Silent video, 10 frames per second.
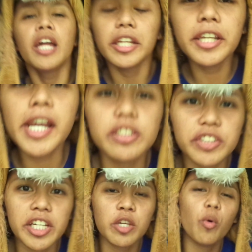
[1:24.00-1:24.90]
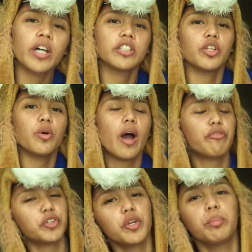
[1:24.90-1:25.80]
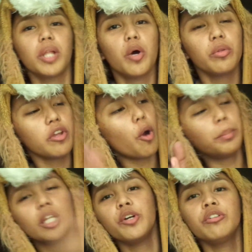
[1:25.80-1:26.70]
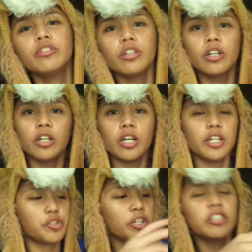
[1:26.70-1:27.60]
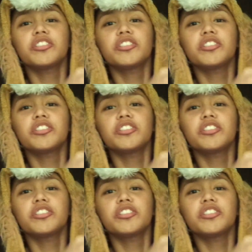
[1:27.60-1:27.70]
The next thing you want to do after you blow your balloon is you're gonna